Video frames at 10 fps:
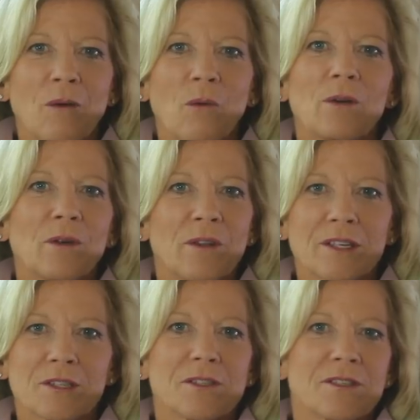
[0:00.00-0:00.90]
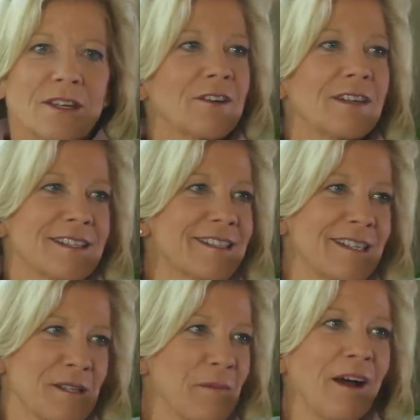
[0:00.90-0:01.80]
what this series
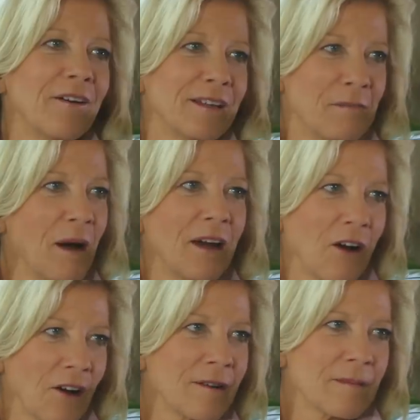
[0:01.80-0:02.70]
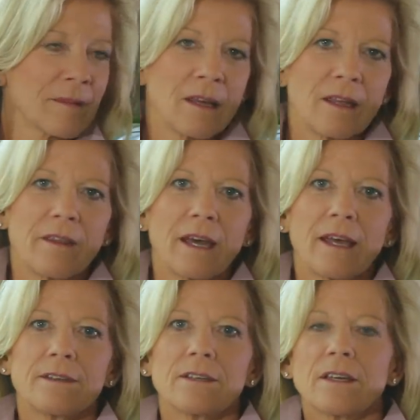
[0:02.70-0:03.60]
is about in my heart,
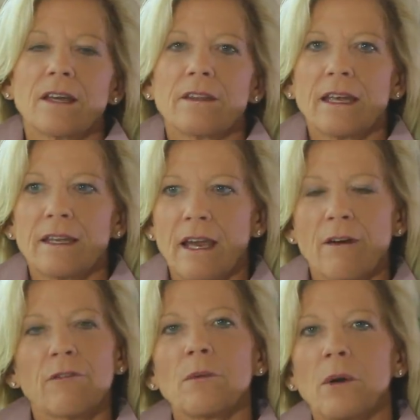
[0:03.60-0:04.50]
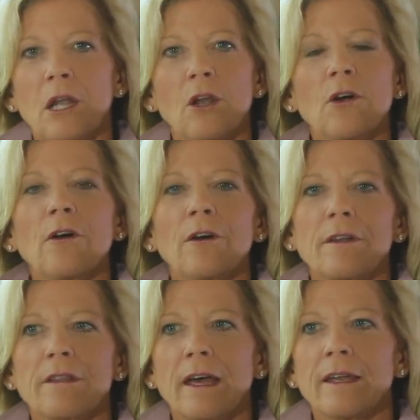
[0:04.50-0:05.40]
that everyone
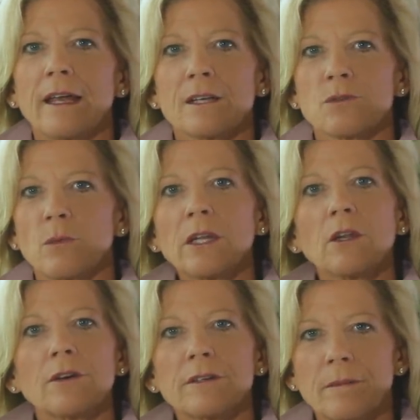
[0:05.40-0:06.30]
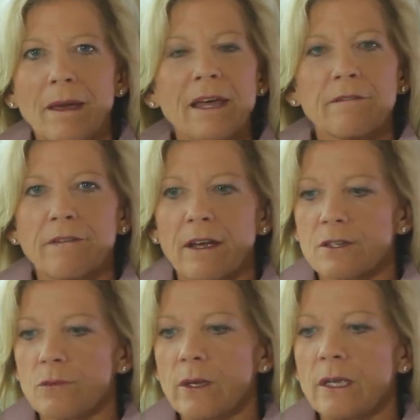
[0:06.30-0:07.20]
learn that as we learn to
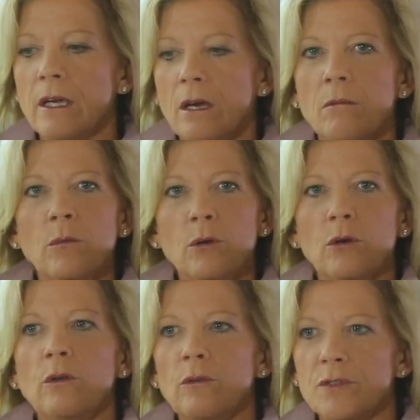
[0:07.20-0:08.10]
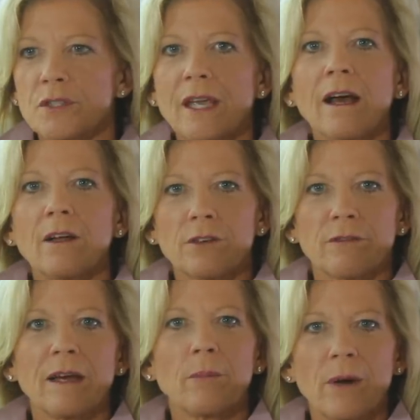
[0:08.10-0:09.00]
manifest, we move sound
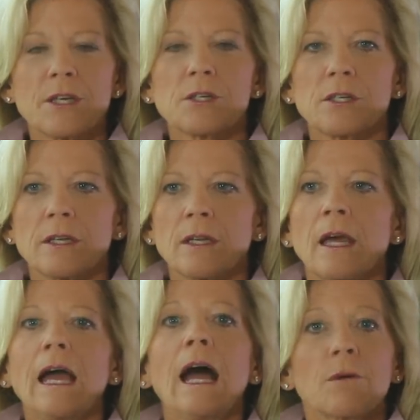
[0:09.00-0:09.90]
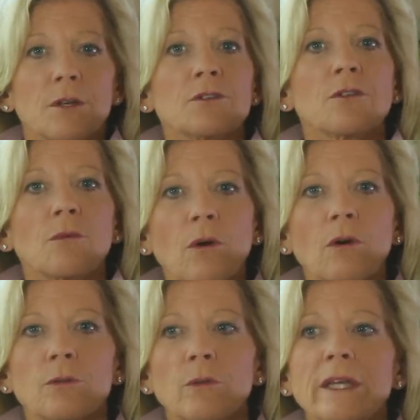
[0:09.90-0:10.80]
vibration out into the
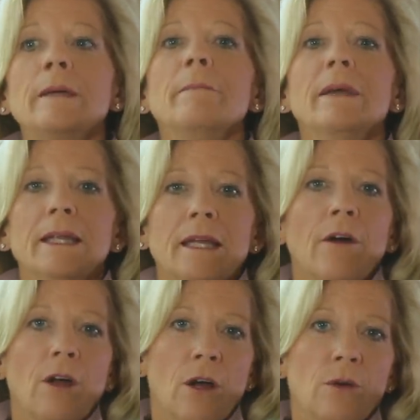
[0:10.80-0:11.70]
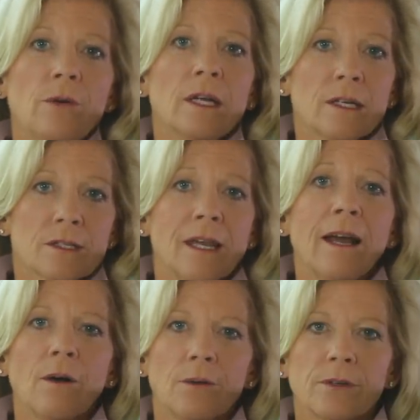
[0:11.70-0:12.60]
world. We emit our own
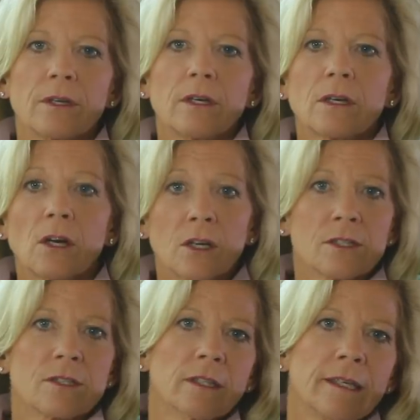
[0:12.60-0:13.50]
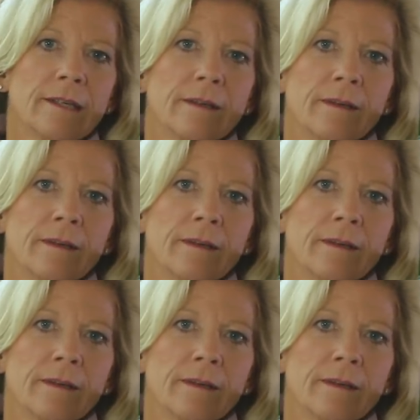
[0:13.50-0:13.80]
sound constantly.